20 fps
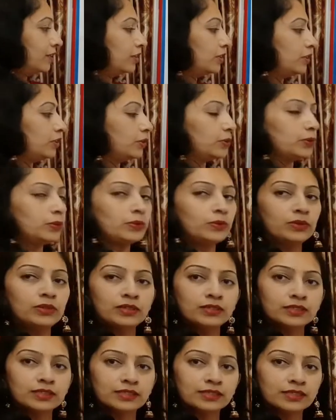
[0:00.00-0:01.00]
you
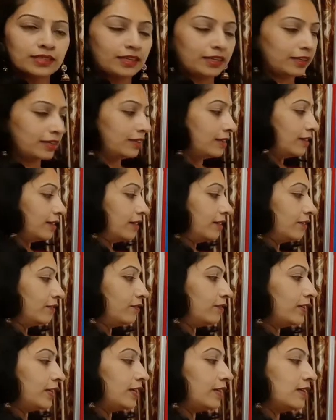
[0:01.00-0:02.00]
sing,
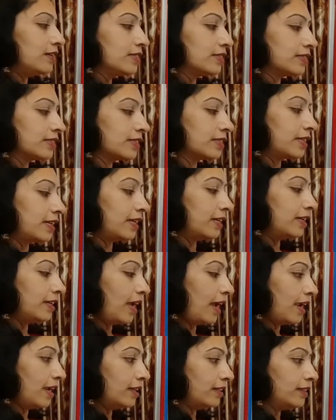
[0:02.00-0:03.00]
we sing
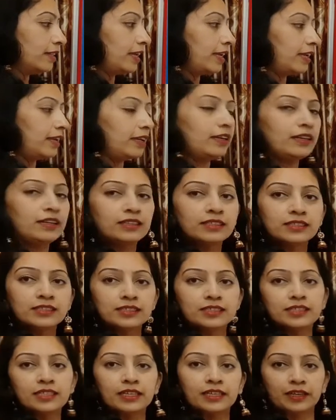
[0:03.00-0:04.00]
and they
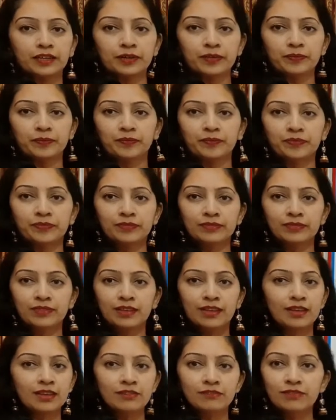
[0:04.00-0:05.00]
sing.
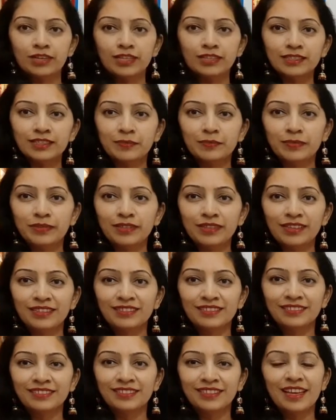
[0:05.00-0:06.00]
Very simple.
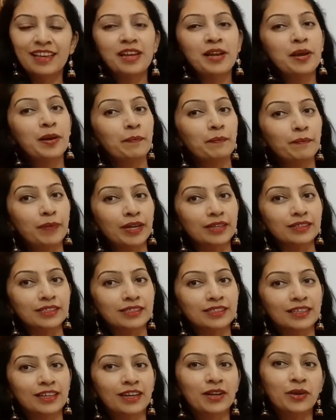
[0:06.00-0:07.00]
But
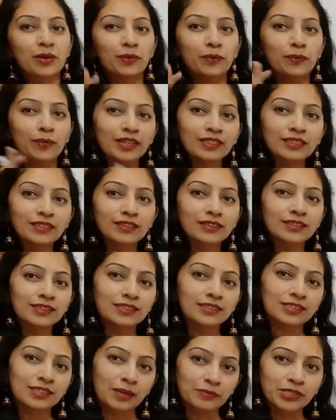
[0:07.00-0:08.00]
when the
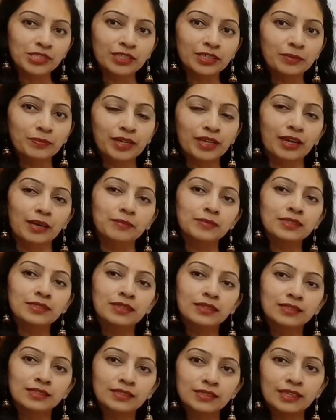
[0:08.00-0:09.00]
subject becomes
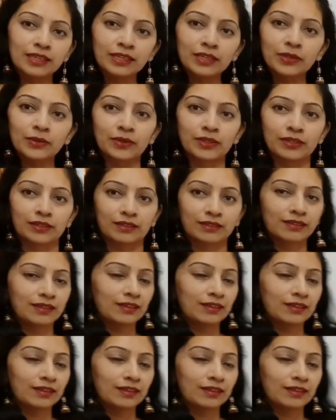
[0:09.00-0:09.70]
singular,